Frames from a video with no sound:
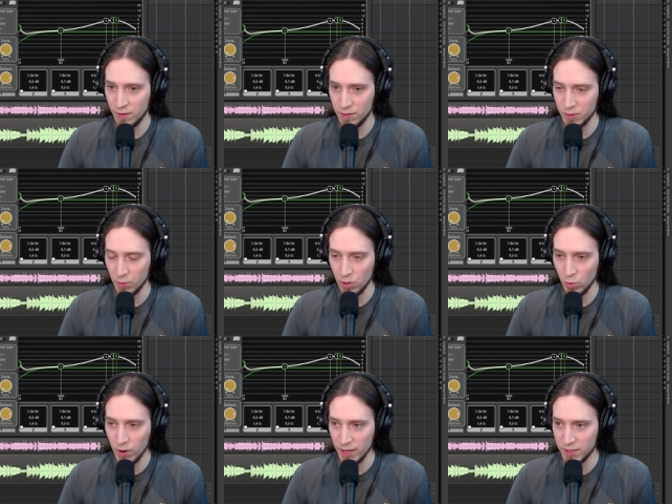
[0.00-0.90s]
So
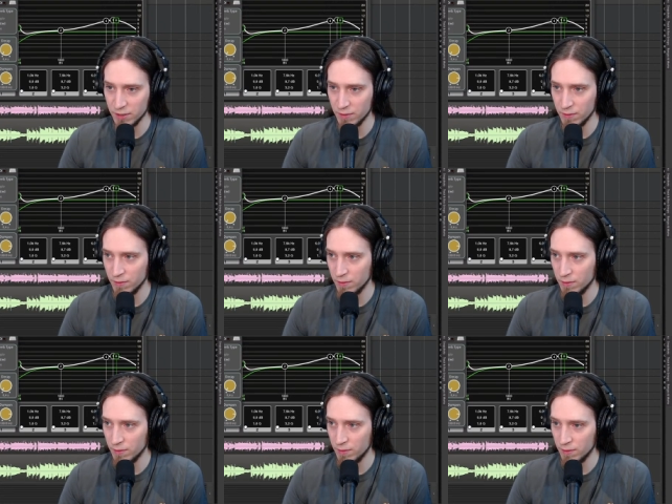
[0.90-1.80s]
all wet.
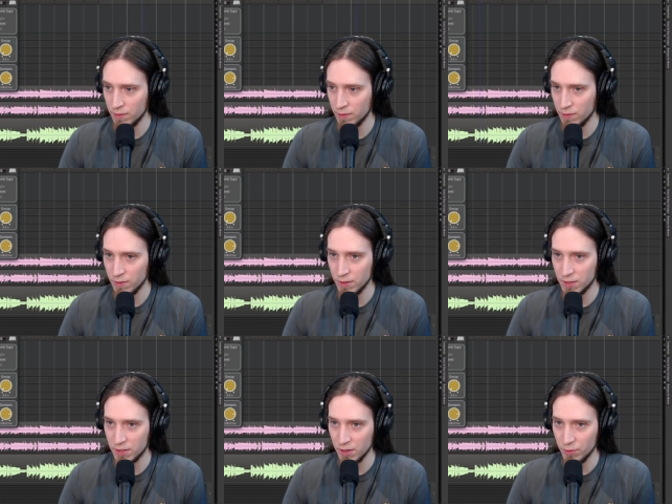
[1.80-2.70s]

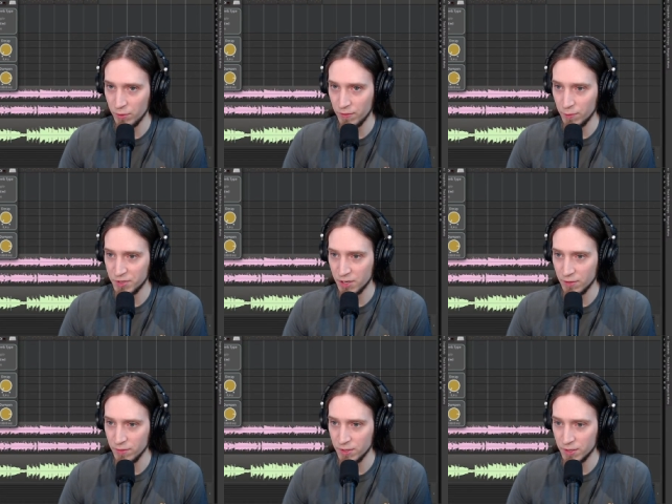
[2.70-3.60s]
This is how the reverb
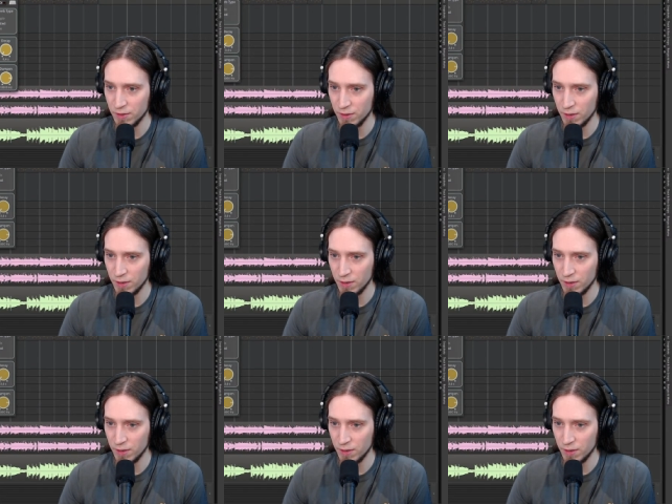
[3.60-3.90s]
sounds.